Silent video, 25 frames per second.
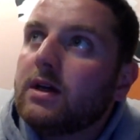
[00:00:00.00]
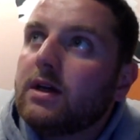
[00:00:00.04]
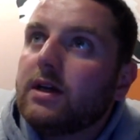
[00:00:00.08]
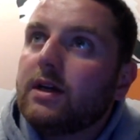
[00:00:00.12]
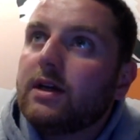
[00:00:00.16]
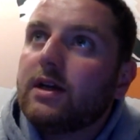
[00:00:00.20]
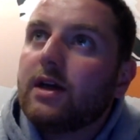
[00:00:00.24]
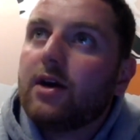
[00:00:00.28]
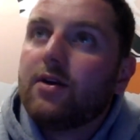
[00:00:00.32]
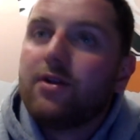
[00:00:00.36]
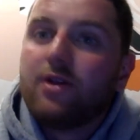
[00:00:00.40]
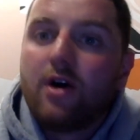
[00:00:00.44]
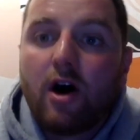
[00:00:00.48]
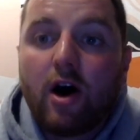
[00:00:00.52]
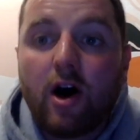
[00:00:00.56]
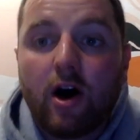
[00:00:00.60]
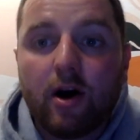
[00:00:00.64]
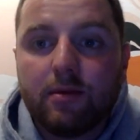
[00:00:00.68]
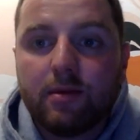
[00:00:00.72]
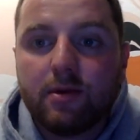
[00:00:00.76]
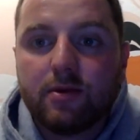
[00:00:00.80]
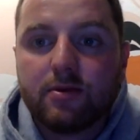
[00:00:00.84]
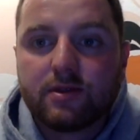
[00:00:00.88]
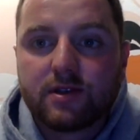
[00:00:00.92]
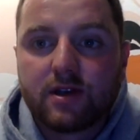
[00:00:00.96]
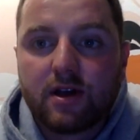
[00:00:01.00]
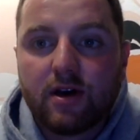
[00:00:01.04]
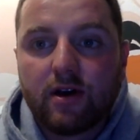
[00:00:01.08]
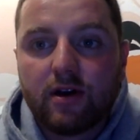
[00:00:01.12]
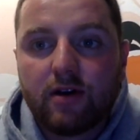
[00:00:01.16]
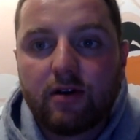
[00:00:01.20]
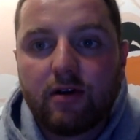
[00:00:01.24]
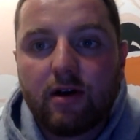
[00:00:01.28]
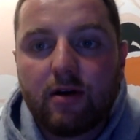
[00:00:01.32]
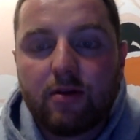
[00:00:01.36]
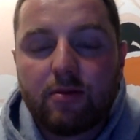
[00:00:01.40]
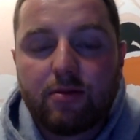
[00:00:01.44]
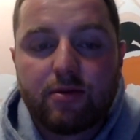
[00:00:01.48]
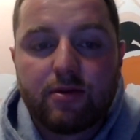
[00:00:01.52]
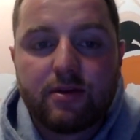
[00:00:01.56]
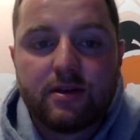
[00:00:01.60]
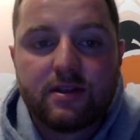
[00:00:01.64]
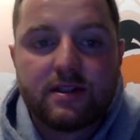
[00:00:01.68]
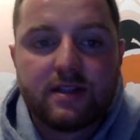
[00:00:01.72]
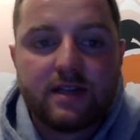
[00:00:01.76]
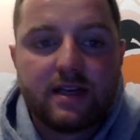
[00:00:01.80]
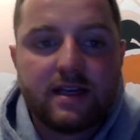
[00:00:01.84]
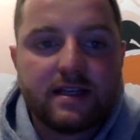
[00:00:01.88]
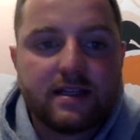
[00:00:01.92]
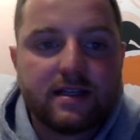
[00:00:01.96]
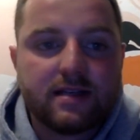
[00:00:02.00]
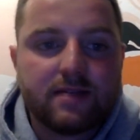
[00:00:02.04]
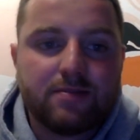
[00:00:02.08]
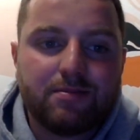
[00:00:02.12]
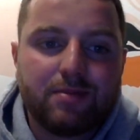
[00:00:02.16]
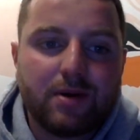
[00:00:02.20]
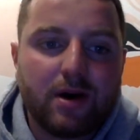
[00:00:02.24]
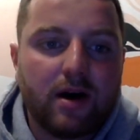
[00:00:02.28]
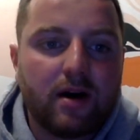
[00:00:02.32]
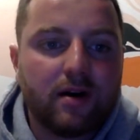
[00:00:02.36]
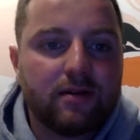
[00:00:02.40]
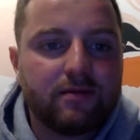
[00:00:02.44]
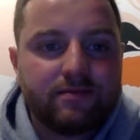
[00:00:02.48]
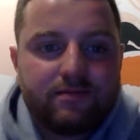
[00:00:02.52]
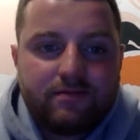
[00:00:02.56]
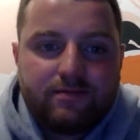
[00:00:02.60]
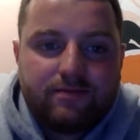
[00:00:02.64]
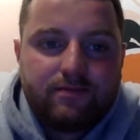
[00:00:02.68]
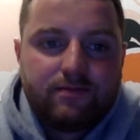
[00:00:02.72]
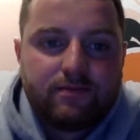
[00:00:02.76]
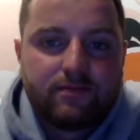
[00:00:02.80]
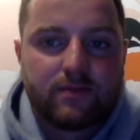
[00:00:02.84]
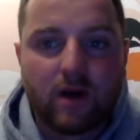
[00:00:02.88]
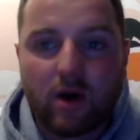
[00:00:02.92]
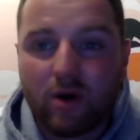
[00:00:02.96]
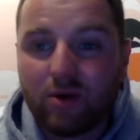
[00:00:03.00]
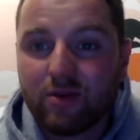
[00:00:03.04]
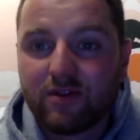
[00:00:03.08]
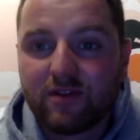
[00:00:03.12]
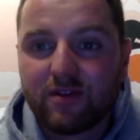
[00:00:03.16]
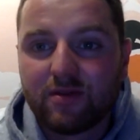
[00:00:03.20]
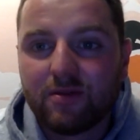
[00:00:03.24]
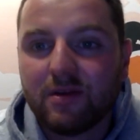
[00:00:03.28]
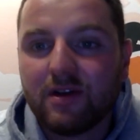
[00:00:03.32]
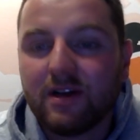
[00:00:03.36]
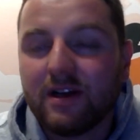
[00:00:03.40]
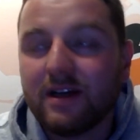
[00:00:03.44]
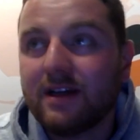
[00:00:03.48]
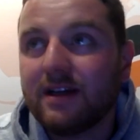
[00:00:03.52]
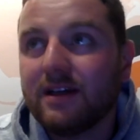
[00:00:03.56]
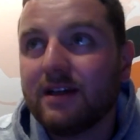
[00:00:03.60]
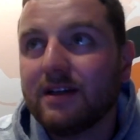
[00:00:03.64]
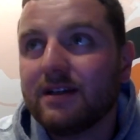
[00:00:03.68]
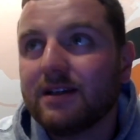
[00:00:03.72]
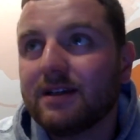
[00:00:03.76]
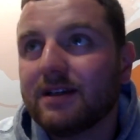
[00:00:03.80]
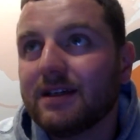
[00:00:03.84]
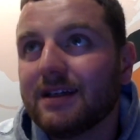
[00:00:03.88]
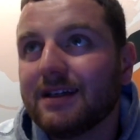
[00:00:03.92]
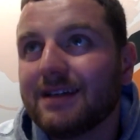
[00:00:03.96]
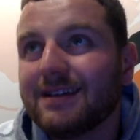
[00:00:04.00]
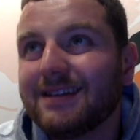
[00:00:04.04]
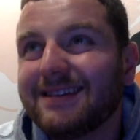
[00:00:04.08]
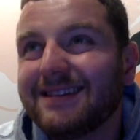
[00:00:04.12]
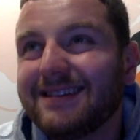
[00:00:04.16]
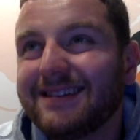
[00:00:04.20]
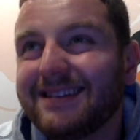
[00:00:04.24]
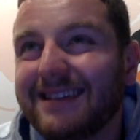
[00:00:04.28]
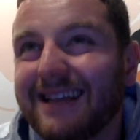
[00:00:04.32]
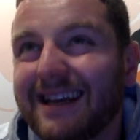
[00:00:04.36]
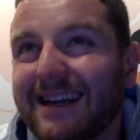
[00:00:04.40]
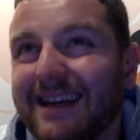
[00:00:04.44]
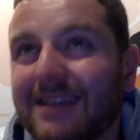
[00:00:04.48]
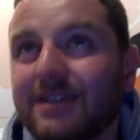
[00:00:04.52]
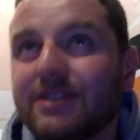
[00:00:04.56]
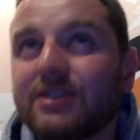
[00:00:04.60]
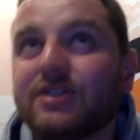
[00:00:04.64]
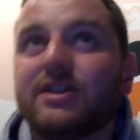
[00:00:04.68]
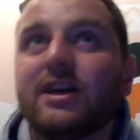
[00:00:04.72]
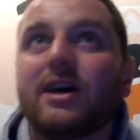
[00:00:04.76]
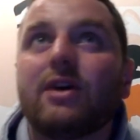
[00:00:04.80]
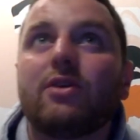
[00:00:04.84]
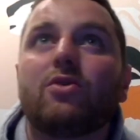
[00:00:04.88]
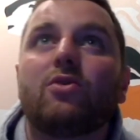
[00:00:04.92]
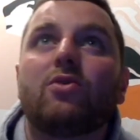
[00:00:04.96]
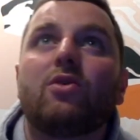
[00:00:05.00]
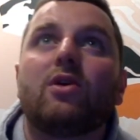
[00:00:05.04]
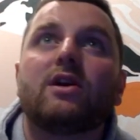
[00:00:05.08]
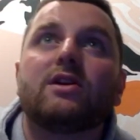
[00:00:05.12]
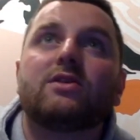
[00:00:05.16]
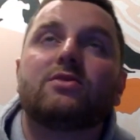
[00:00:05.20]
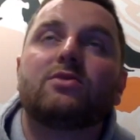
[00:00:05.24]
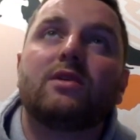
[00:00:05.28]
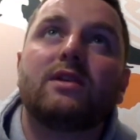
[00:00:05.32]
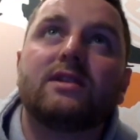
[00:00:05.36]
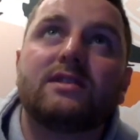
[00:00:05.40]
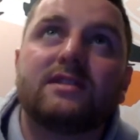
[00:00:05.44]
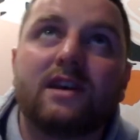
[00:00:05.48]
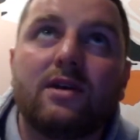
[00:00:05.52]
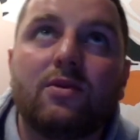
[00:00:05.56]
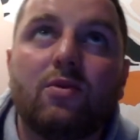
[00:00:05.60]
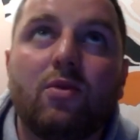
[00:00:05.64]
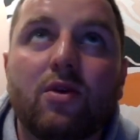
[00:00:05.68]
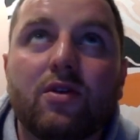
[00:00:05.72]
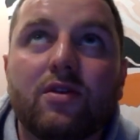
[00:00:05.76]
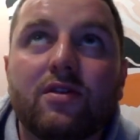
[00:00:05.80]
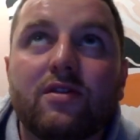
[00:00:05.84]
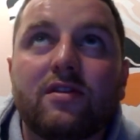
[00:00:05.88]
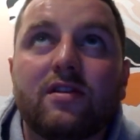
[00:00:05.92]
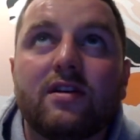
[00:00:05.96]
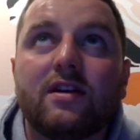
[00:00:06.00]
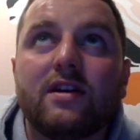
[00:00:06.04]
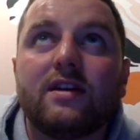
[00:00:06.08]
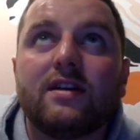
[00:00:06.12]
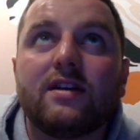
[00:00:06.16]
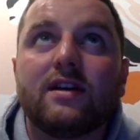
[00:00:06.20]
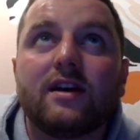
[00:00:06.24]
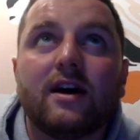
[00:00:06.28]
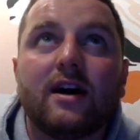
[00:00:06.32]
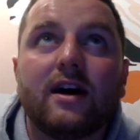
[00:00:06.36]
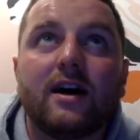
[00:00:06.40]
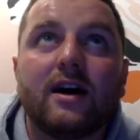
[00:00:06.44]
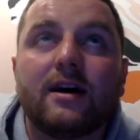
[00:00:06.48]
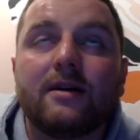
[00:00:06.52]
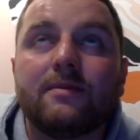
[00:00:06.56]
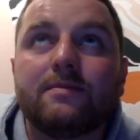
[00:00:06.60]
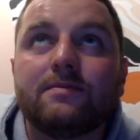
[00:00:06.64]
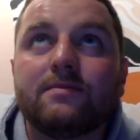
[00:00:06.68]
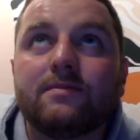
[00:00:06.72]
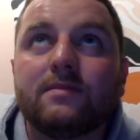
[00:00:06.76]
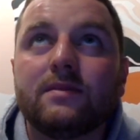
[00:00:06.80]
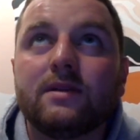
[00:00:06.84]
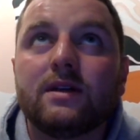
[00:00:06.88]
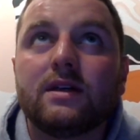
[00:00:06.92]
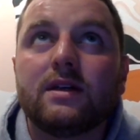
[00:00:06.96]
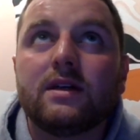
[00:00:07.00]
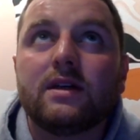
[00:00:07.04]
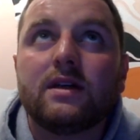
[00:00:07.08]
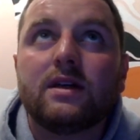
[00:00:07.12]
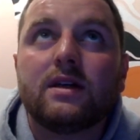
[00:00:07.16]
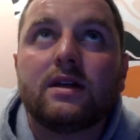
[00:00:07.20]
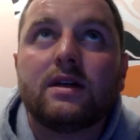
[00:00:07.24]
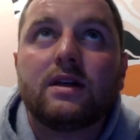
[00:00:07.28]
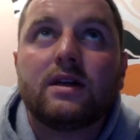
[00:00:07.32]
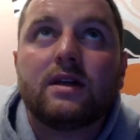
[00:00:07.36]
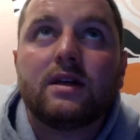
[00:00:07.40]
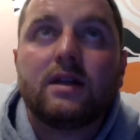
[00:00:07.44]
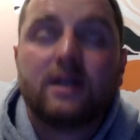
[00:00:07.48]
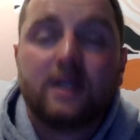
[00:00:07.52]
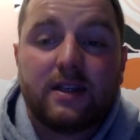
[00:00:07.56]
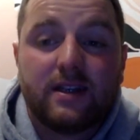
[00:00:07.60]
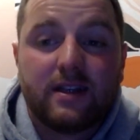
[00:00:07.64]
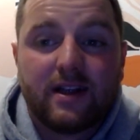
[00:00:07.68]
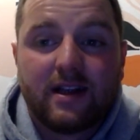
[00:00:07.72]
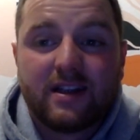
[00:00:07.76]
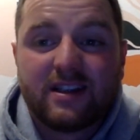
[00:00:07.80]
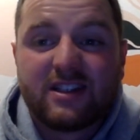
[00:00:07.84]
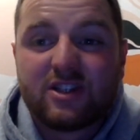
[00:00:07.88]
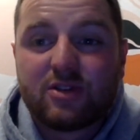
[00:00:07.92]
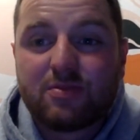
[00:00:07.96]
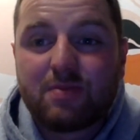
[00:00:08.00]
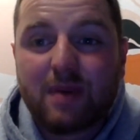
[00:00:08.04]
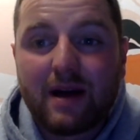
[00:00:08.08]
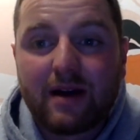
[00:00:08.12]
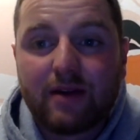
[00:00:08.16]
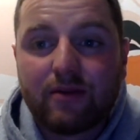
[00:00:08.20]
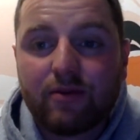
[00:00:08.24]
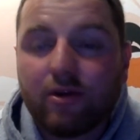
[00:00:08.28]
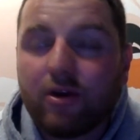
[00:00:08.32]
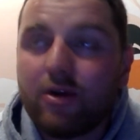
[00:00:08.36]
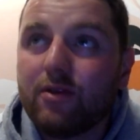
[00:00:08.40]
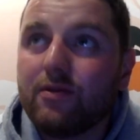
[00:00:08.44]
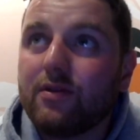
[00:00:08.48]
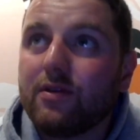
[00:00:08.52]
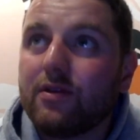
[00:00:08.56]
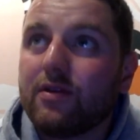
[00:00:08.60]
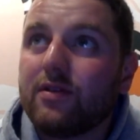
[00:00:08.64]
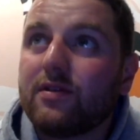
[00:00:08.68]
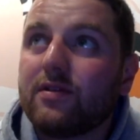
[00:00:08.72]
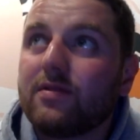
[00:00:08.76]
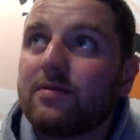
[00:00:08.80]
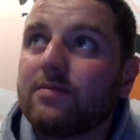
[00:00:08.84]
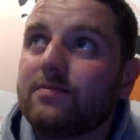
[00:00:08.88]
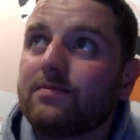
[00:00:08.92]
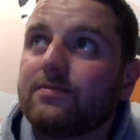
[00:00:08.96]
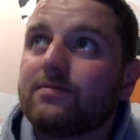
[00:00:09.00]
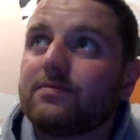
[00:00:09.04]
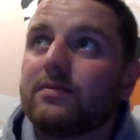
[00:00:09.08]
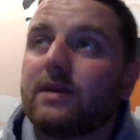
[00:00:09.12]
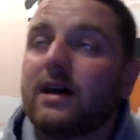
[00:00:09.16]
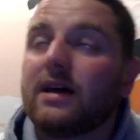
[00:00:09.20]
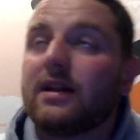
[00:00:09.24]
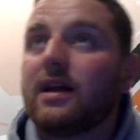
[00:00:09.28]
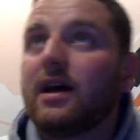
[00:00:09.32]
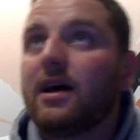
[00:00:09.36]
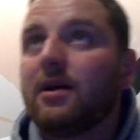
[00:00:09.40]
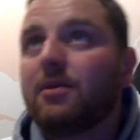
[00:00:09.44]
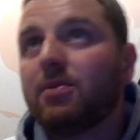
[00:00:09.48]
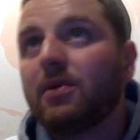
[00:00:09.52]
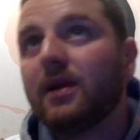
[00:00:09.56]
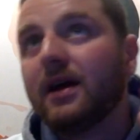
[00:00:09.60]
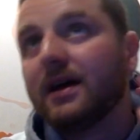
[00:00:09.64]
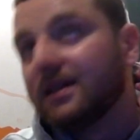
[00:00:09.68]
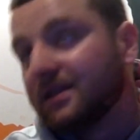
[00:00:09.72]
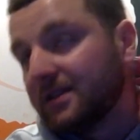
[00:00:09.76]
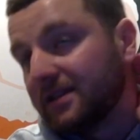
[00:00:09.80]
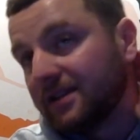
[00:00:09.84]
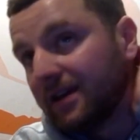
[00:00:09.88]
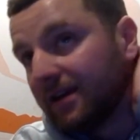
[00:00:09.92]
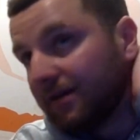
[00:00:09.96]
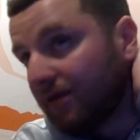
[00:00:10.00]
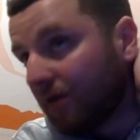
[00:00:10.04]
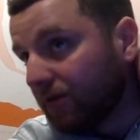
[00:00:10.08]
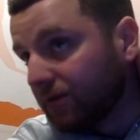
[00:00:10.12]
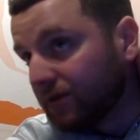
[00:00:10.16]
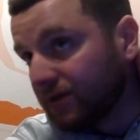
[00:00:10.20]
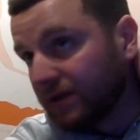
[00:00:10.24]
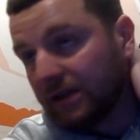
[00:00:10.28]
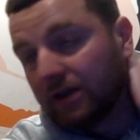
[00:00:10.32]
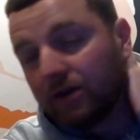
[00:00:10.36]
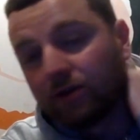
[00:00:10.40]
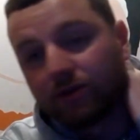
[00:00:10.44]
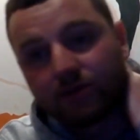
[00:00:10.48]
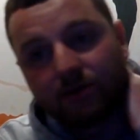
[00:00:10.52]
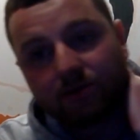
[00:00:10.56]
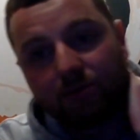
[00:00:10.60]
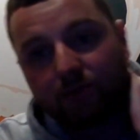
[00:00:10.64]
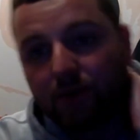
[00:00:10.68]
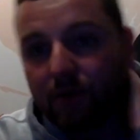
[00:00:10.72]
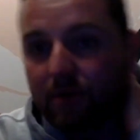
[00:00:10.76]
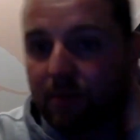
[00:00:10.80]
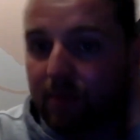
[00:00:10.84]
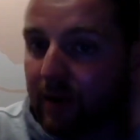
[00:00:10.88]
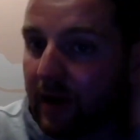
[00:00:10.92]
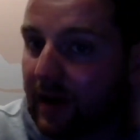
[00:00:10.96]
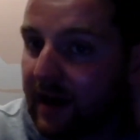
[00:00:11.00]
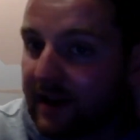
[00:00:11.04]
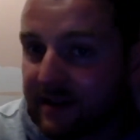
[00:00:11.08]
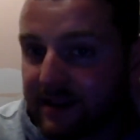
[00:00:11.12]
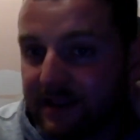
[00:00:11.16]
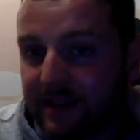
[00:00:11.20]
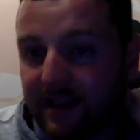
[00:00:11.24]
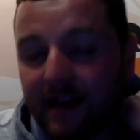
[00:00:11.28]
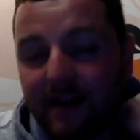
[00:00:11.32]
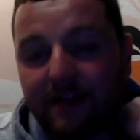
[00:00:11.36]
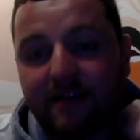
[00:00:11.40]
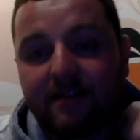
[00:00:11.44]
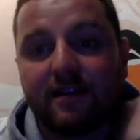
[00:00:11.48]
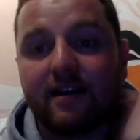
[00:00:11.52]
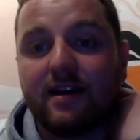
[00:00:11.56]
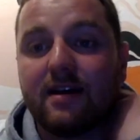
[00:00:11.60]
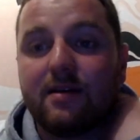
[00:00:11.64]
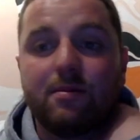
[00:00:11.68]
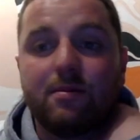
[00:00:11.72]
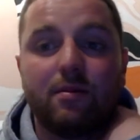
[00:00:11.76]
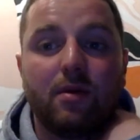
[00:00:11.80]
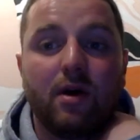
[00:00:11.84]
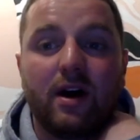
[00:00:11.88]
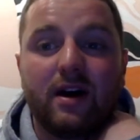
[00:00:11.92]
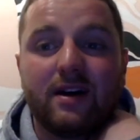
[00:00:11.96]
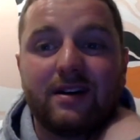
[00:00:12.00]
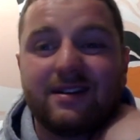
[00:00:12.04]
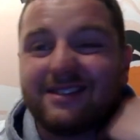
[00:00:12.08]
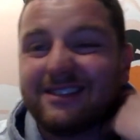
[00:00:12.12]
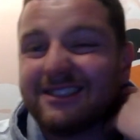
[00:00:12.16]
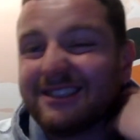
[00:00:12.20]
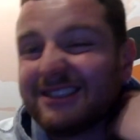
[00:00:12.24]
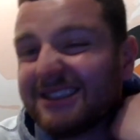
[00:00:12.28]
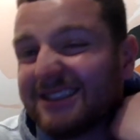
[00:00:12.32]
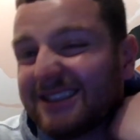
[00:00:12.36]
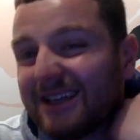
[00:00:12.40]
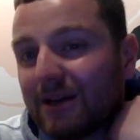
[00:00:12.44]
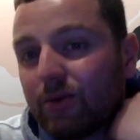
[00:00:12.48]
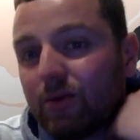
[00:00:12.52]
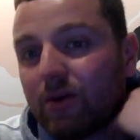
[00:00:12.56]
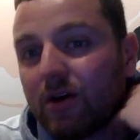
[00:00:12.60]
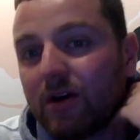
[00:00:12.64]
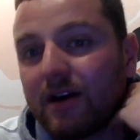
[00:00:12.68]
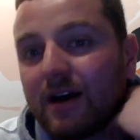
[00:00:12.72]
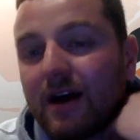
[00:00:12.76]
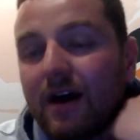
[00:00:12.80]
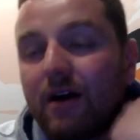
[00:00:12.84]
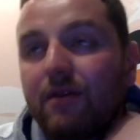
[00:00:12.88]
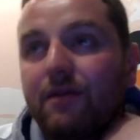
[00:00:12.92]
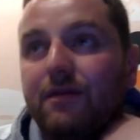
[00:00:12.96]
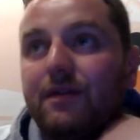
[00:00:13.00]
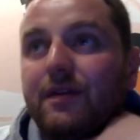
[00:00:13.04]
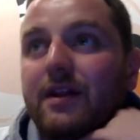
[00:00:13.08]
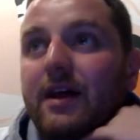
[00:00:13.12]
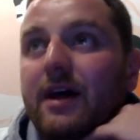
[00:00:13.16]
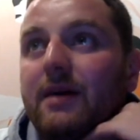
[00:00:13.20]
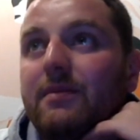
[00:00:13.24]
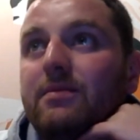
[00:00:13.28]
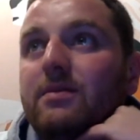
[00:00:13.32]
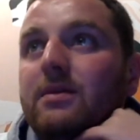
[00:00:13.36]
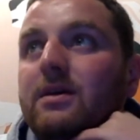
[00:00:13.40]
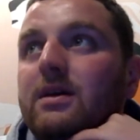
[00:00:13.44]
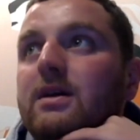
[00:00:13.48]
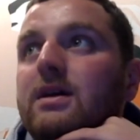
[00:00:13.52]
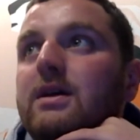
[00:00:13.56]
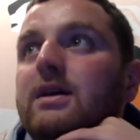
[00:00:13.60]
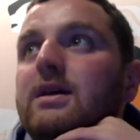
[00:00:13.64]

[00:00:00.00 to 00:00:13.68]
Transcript: you know the hype that was going around pre-season, but ultimately didn't gel quite as well as they wanted. Um, you know, they spanked Rovers at their place, and they've obviously got some good players in that team, but it just didn't work out for them.